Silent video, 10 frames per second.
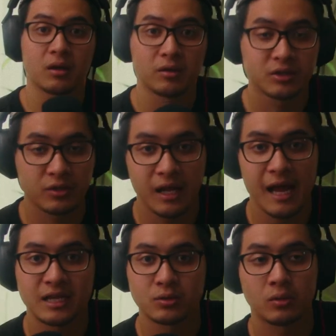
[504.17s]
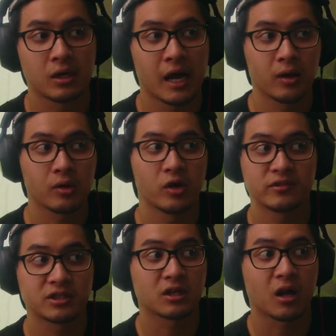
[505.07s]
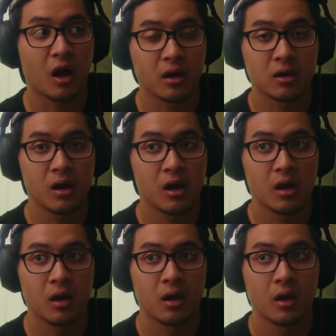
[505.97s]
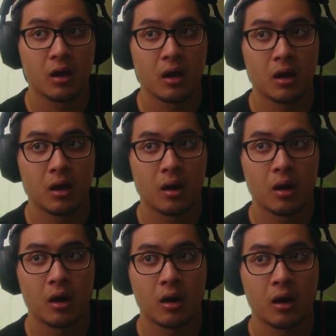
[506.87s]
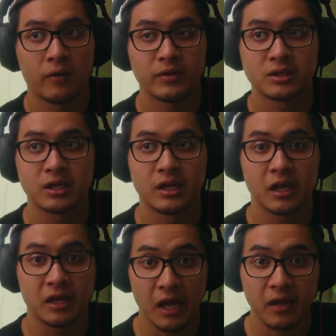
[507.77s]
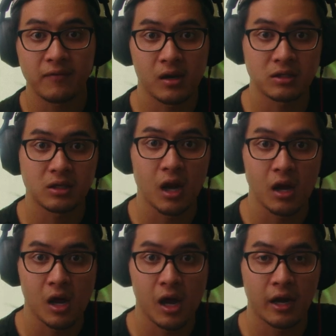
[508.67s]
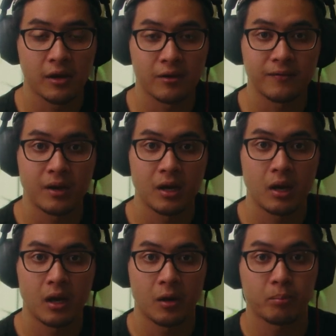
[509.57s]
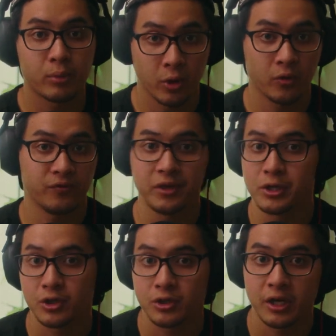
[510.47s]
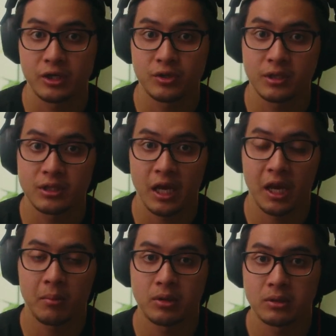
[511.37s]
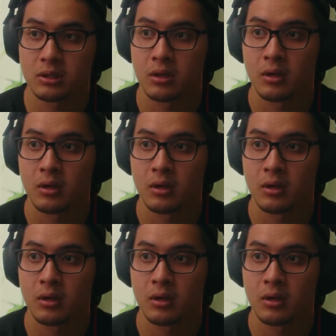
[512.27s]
So the last one, I don't know if it's a con or not. Obviously they gave us a lot of pro feature into this cameras.